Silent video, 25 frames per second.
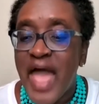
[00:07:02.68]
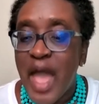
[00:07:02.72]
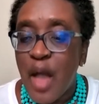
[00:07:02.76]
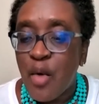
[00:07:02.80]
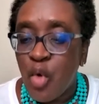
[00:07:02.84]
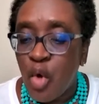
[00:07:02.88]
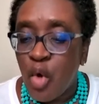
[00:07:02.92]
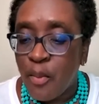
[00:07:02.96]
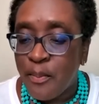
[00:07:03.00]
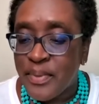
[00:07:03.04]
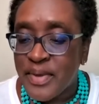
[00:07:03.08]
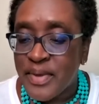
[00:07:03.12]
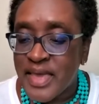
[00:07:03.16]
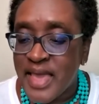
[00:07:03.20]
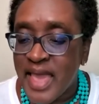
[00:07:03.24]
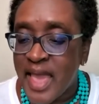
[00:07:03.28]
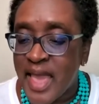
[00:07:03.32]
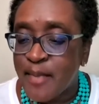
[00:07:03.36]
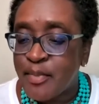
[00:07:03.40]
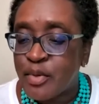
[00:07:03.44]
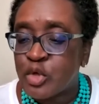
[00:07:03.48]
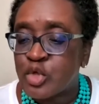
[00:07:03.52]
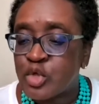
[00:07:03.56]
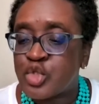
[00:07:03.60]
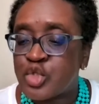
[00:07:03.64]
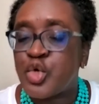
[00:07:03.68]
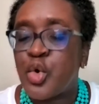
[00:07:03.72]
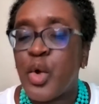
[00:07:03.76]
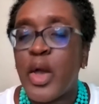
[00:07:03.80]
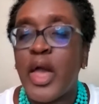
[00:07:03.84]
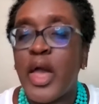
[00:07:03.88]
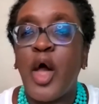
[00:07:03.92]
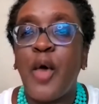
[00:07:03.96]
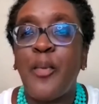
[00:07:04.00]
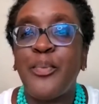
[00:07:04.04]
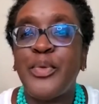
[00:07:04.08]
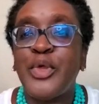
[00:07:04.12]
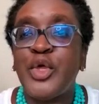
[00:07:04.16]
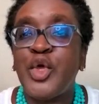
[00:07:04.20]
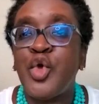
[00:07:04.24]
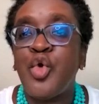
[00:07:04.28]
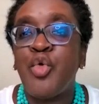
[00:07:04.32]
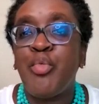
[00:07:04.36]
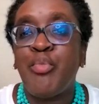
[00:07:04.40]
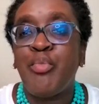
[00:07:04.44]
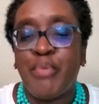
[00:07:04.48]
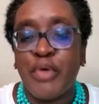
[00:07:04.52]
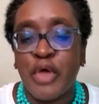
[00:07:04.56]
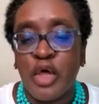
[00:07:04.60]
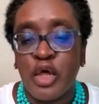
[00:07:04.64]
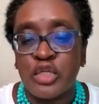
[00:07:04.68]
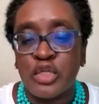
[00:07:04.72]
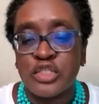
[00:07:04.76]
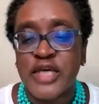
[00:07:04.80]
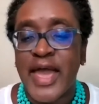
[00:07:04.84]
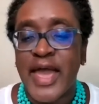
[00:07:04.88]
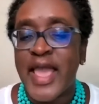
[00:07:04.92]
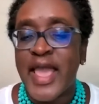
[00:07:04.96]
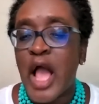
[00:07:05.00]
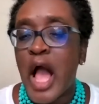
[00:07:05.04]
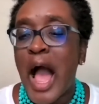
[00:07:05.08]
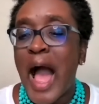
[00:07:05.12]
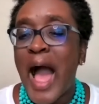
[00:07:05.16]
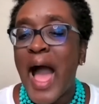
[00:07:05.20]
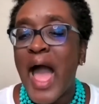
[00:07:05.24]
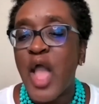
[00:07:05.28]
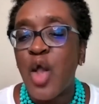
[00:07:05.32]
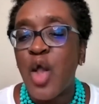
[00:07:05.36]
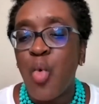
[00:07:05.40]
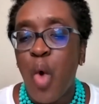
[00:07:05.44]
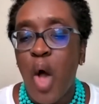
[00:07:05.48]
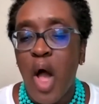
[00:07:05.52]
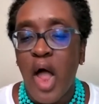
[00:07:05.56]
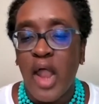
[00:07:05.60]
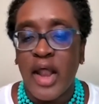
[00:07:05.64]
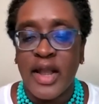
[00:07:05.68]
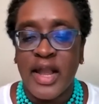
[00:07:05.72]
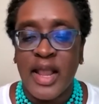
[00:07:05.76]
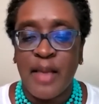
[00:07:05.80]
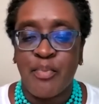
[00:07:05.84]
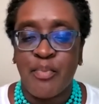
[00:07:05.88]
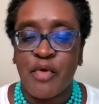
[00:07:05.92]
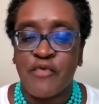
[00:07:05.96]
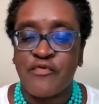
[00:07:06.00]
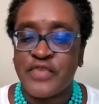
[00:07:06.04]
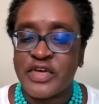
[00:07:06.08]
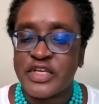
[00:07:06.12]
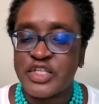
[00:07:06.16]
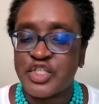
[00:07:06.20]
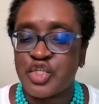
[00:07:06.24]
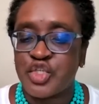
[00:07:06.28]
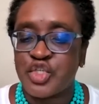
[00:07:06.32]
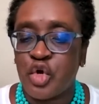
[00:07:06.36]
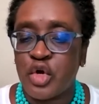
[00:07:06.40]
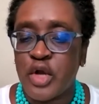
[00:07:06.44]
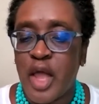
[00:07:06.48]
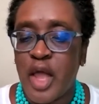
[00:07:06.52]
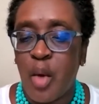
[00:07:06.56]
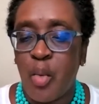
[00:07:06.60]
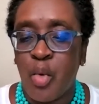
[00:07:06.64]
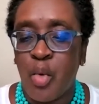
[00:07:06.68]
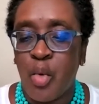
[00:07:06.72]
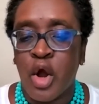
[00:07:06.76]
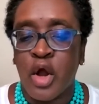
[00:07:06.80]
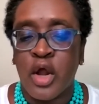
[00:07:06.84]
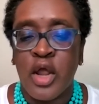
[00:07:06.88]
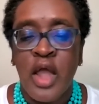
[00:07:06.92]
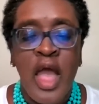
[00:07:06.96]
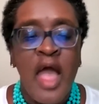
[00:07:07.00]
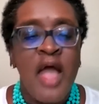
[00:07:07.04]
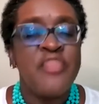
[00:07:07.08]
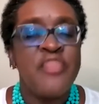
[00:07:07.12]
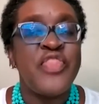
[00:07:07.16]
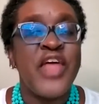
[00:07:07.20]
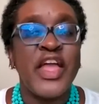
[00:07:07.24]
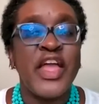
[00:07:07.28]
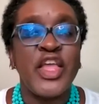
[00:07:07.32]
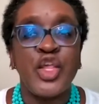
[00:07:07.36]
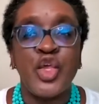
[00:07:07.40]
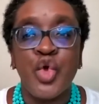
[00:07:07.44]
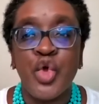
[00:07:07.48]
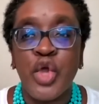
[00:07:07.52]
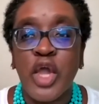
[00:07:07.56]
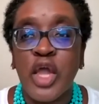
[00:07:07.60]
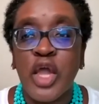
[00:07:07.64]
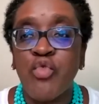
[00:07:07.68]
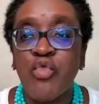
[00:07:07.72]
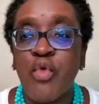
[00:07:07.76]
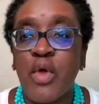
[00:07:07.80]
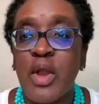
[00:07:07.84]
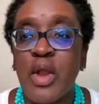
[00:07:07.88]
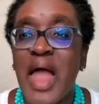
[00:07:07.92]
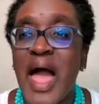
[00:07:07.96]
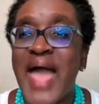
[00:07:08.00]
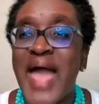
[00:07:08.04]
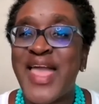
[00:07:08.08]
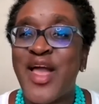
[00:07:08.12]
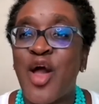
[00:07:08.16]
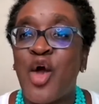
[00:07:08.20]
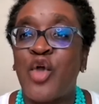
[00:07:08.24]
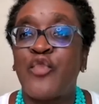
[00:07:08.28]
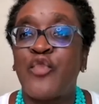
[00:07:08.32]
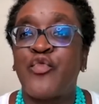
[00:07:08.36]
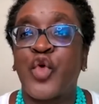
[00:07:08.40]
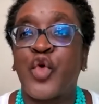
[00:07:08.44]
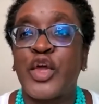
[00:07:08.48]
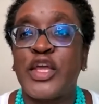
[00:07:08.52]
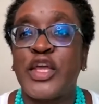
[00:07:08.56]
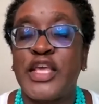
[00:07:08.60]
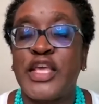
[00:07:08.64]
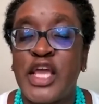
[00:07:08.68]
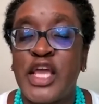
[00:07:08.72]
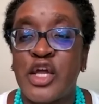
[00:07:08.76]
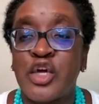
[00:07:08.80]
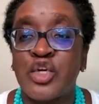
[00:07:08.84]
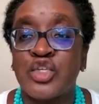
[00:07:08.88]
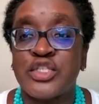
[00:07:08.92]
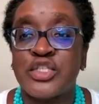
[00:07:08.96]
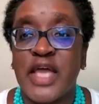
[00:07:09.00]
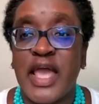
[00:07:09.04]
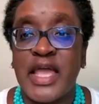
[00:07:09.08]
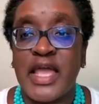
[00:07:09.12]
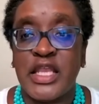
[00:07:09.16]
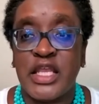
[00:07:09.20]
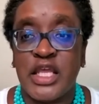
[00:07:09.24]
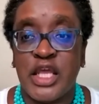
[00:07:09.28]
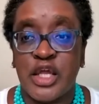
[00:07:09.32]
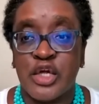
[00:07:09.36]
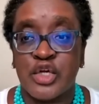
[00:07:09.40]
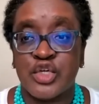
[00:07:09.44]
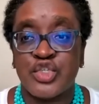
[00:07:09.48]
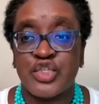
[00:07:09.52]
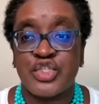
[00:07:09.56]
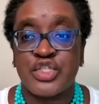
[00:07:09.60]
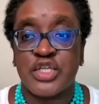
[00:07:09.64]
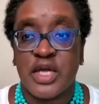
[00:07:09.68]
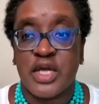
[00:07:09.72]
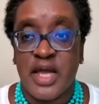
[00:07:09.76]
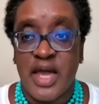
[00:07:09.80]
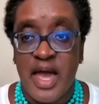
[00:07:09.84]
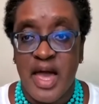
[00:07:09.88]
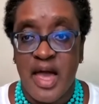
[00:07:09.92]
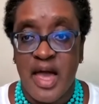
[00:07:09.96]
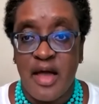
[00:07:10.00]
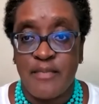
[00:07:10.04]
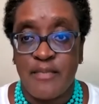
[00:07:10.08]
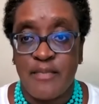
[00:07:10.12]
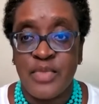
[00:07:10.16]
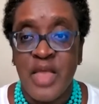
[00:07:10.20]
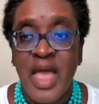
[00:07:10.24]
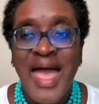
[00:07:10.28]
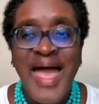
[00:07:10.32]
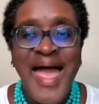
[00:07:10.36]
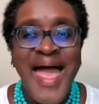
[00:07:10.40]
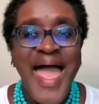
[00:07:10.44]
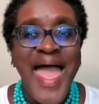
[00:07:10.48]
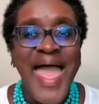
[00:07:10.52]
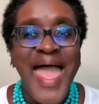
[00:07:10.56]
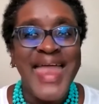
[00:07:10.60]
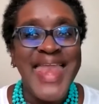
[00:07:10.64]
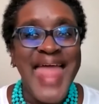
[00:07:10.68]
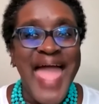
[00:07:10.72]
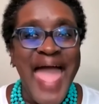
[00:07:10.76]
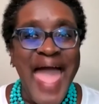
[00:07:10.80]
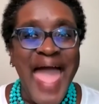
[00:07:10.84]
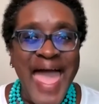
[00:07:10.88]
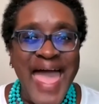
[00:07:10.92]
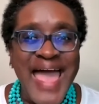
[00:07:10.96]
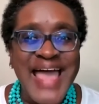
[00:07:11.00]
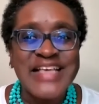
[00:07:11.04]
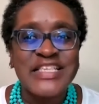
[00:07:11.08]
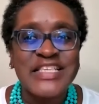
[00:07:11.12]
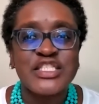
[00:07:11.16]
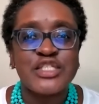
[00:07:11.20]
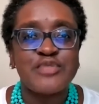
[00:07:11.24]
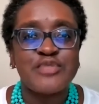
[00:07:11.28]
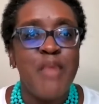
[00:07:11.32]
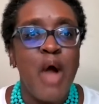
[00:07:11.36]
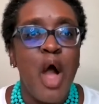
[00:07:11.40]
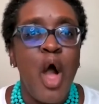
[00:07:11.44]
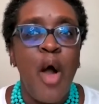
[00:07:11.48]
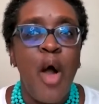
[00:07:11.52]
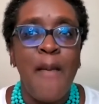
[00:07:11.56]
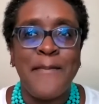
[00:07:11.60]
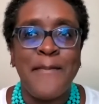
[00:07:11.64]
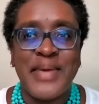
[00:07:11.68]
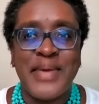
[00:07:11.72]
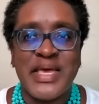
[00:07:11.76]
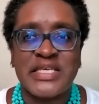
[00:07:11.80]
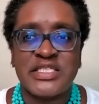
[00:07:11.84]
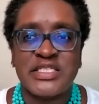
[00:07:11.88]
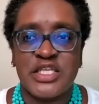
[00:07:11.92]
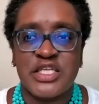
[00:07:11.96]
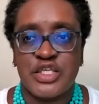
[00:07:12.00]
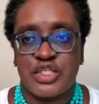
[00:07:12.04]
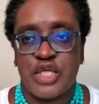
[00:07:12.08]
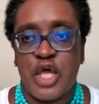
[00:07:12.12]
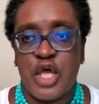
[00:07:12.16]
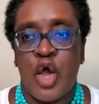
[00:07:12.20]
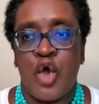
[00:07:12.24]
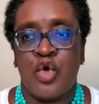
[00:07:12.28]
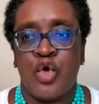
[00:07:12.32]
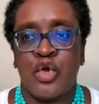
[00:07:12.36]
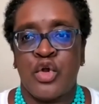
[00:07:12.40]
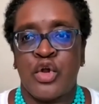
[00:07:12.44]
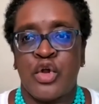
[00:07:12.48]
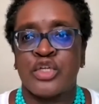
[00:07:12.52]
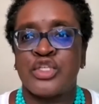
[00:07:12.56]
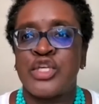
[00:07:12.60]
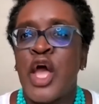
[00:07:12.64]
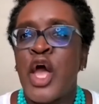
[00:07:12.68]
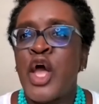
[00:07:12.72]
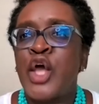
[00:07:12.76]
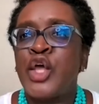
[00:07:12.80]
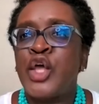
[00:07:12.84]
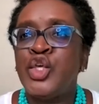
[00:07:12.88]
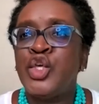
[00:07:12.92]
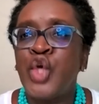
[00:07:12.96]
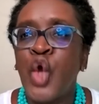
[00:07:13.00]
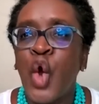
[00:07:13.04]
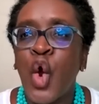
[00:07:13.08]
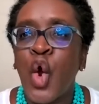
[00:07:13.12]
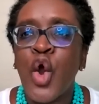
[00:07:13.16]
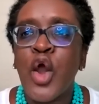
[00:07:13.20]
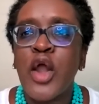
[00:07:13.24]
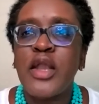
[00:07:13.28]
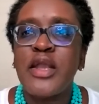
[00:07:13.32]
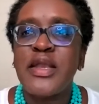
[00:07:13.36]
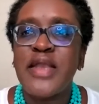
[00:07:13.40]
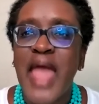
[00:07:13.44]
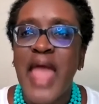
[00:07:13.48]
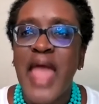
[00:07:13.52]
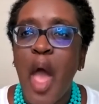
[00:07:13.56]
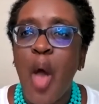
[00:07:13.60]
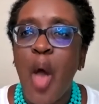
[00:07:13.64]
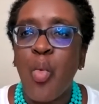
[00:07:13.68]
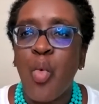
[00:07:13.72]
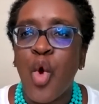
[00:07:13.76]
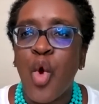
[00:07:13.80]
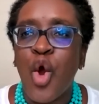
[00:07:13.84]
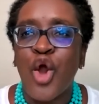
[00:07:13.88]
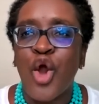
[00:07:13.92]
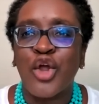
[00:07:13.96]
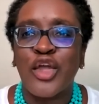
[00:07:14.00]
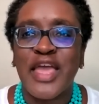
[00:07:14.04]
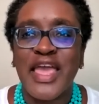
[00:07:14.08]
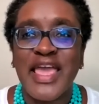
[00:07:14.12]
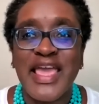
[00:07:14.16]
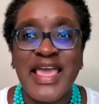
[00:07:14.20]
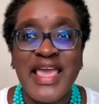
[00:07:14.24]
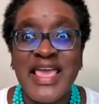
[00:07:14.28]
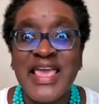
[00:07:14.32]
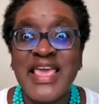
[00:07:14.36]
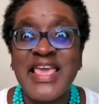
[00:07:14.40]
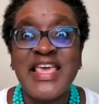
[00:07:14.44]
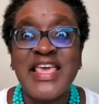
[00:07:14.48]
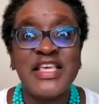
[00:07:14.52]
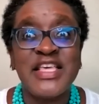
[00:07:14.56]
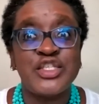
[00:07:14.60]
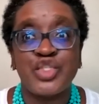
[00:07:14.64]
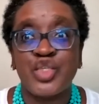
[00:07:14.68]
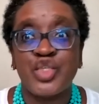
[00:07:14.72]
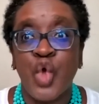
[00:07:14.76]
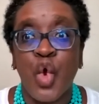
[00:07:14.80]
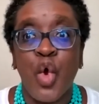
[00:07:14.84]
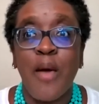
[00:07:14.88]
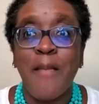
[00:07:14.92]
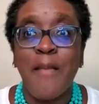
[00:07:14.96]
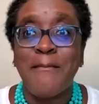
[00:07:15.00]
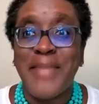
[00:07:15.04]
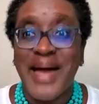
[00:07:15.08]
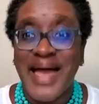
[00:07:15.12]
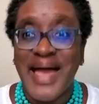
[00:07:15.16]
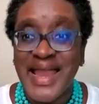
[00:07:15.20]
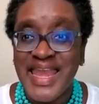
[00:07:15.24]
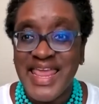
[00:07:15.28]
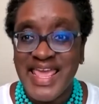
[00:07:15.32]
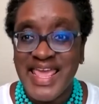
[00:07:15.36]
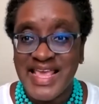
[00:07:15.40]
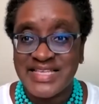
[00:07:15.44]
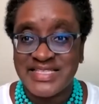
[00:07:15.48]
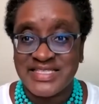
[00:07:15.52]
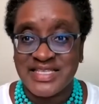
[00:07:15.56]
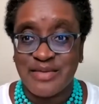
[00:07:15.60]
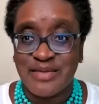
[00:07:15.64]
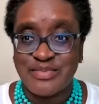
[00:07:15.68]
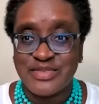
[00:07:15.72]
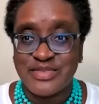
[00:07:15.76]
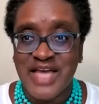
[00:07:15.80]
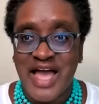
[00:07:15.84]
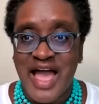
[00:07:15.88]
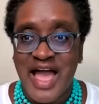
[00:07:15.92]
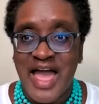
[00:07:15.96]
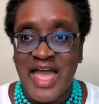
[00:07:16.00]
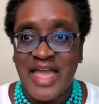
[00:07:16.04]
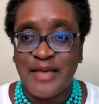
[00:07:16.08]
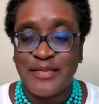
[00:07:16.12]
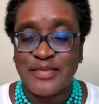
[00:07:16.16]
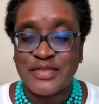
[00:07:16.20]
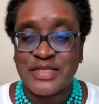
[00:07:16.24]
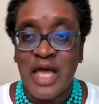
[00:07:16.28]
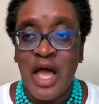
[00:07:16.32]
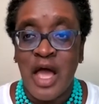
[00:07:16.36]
that will be able to help you build a high quality professional network that you can rely on for years and years to come. And as small business owners, your network is your money sometimes